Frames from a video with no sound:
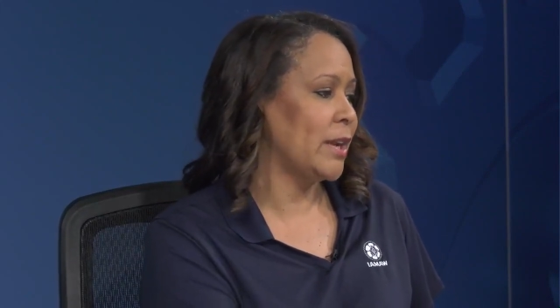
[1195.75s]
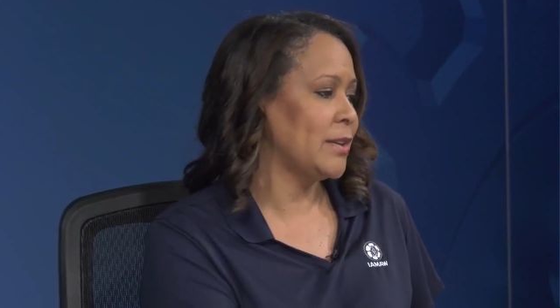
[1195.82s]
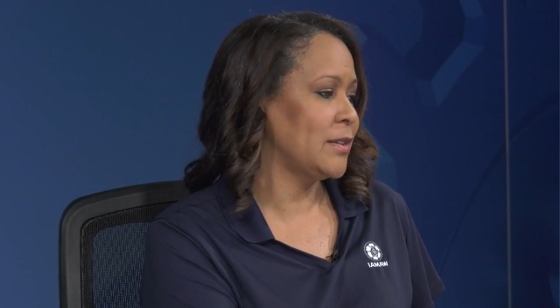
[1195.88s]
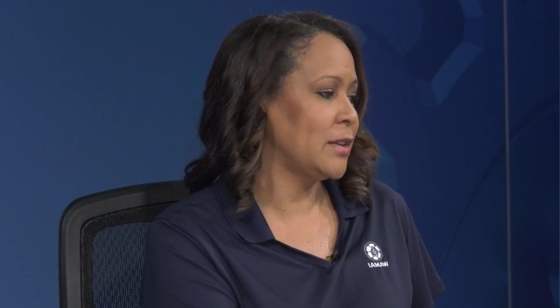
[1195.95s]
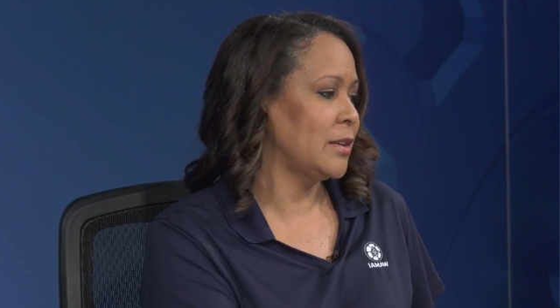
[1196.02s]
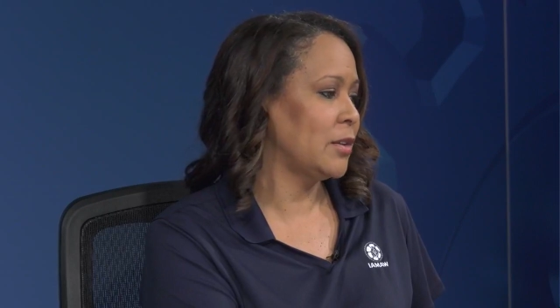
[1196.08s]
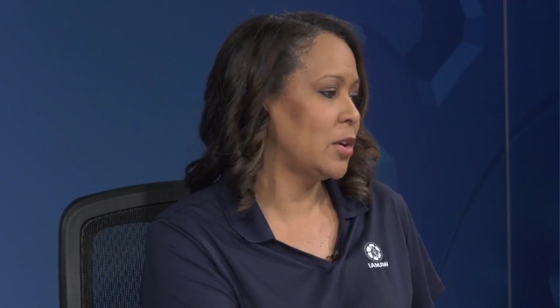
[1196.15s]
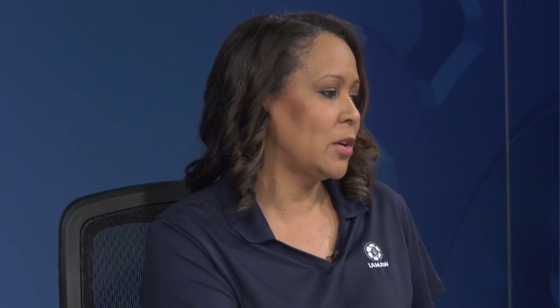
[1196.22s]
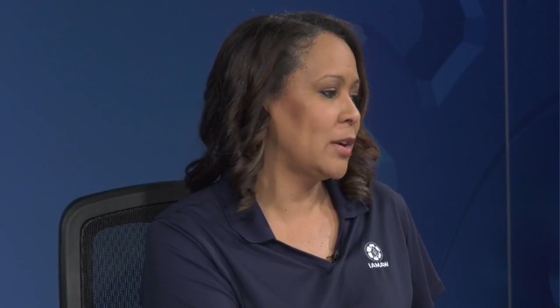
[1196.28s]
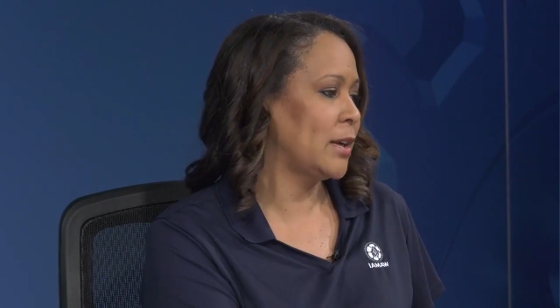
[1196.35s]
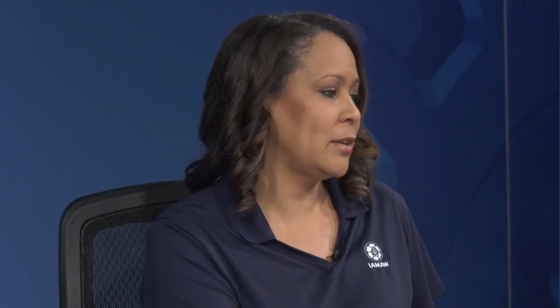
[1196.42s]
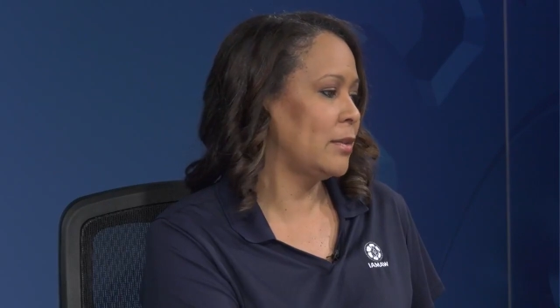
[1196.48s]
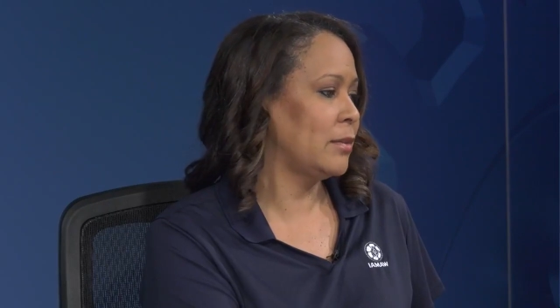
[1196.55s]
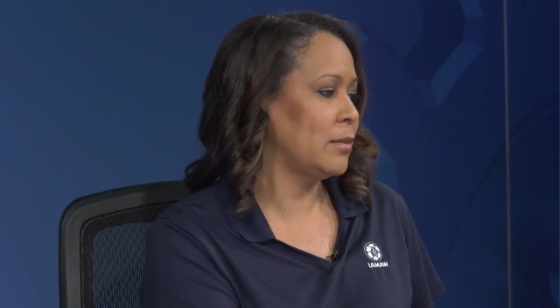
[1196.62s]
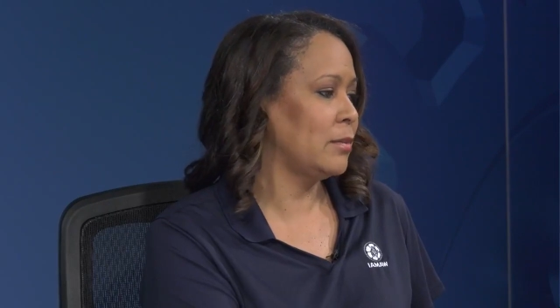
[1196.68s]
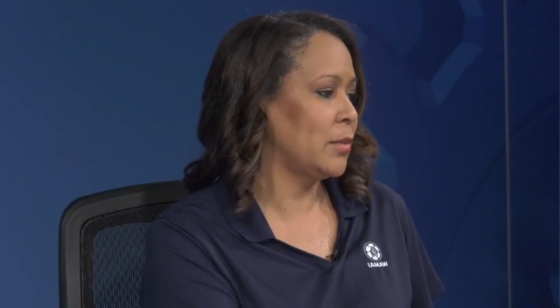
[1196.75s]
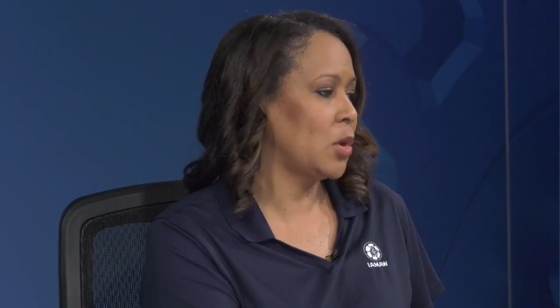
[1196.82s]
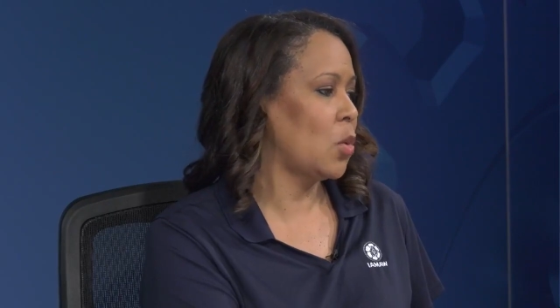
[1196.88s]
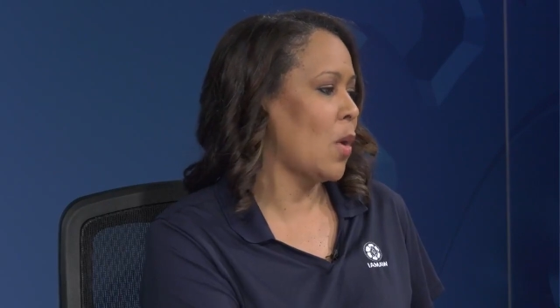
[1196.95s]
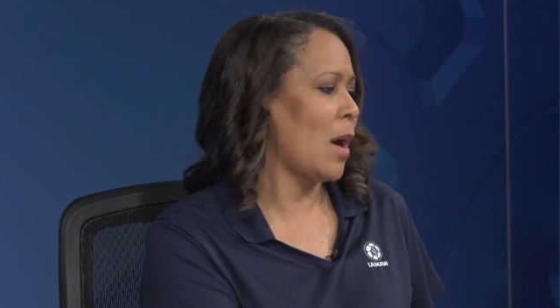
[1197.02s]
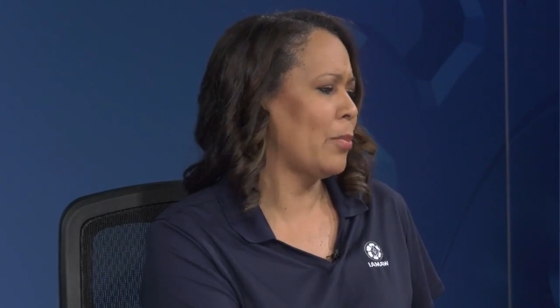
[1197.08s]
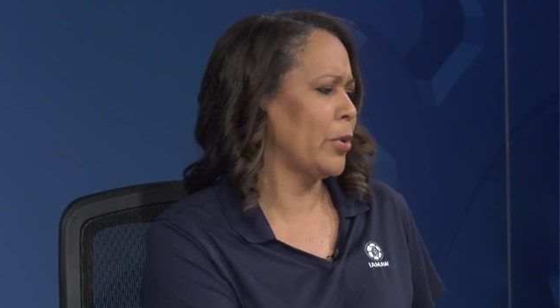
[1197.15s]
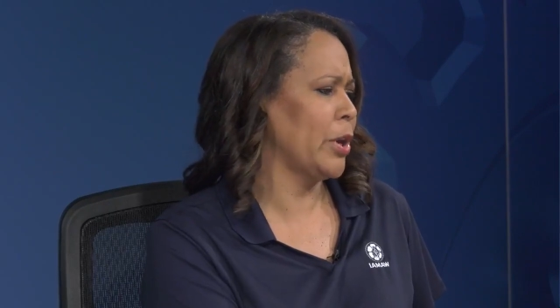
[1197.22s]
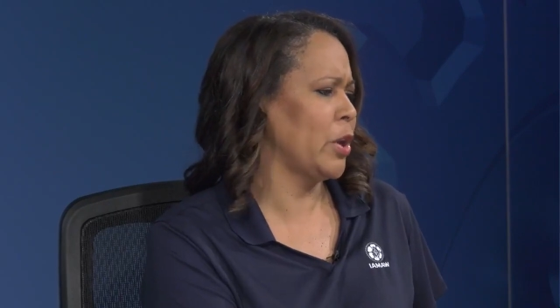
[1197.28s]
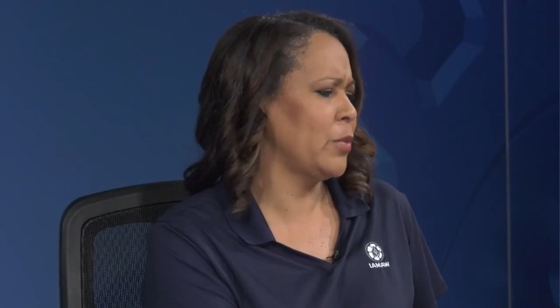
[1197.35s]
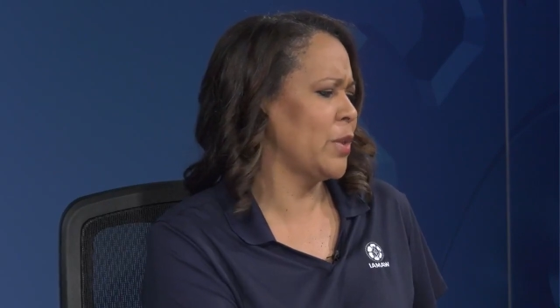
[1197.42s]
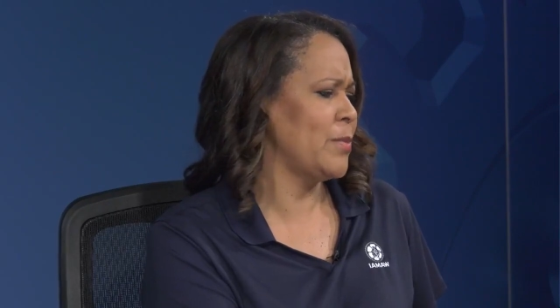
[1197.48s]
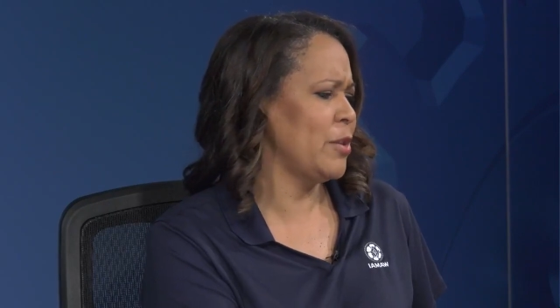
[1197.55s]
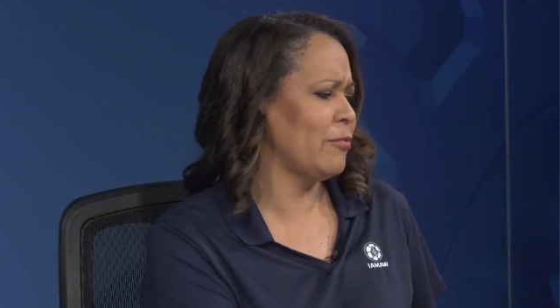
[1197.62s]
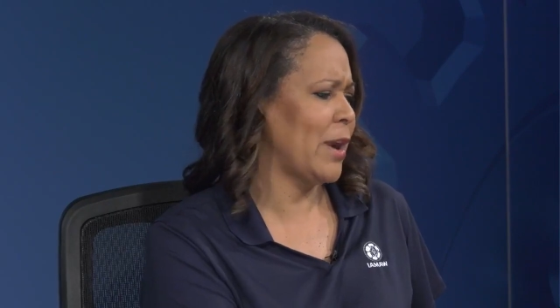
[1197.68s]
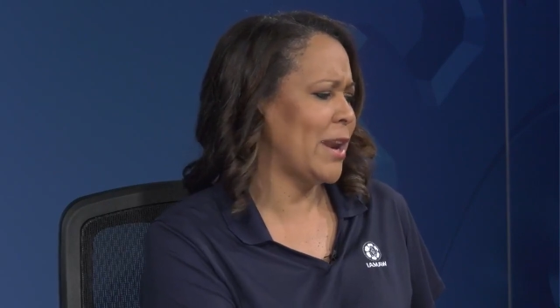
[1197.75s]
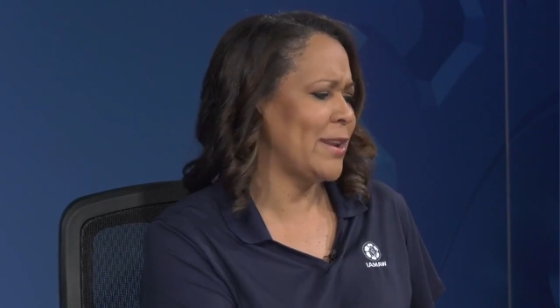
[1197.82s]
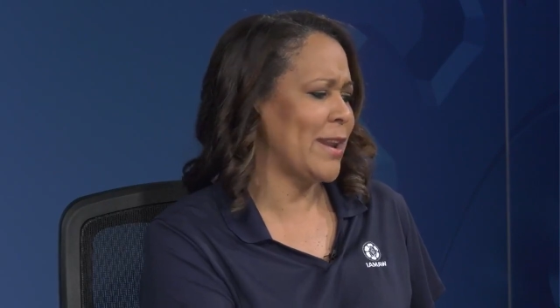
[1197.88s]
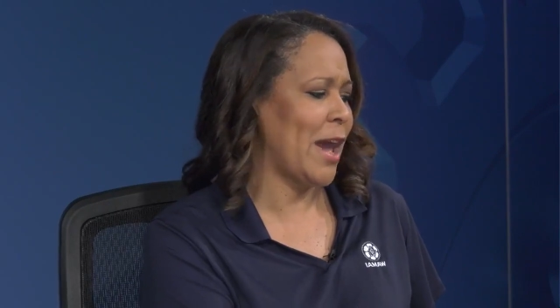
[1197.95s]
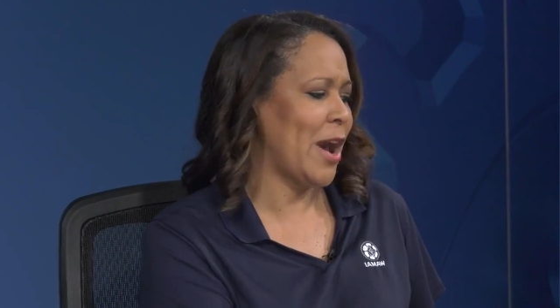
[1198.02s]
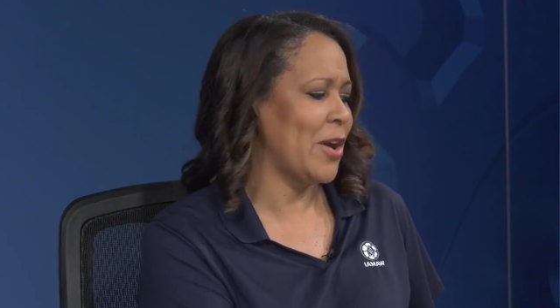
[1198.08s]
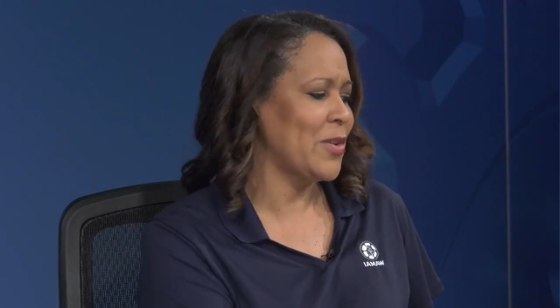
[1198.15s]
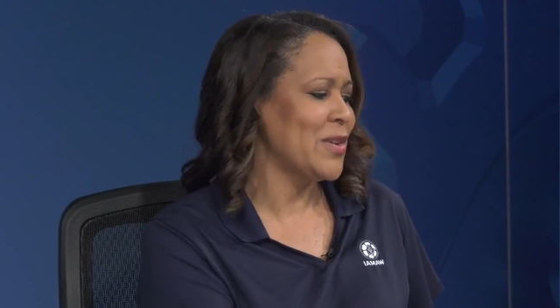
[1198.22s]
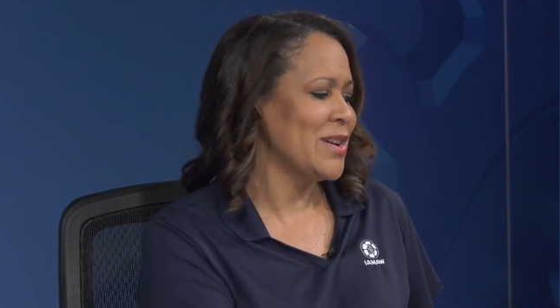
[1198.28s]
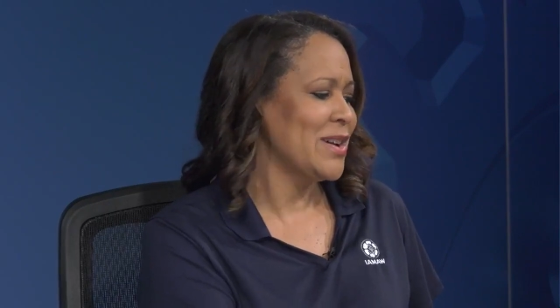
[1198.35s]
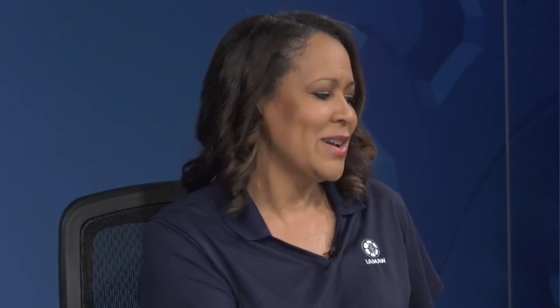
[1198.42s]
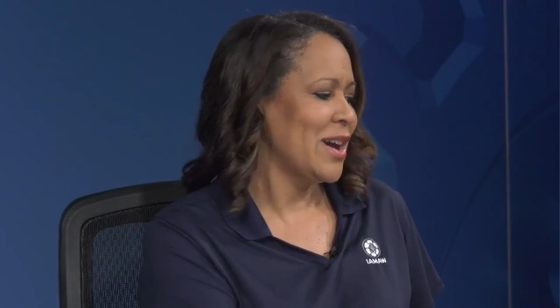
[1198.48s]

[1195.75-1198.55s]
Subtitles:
isn't cooperating with me right now.